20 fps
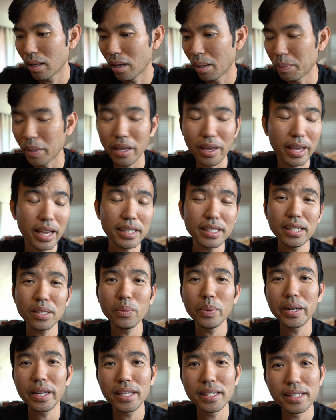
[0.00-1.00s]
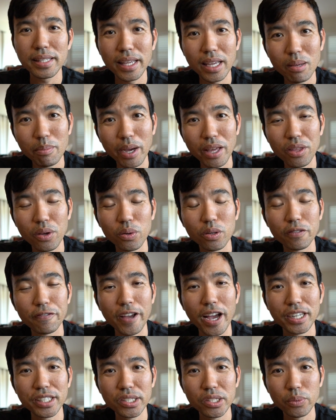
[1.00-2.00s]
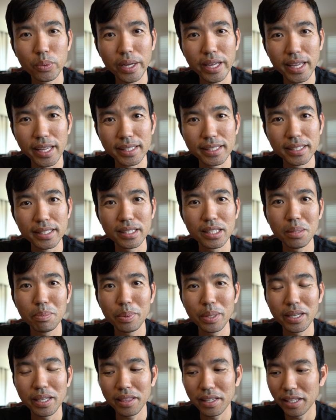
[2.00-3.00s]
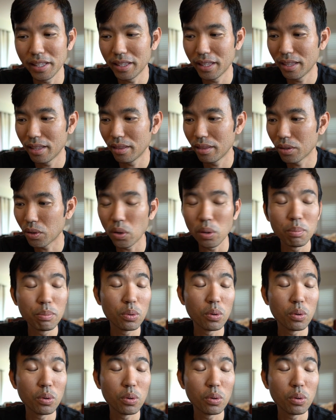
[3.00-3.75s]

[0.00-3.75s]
I'm guessing what he's saying by the old-fashioned way is steeping the kombu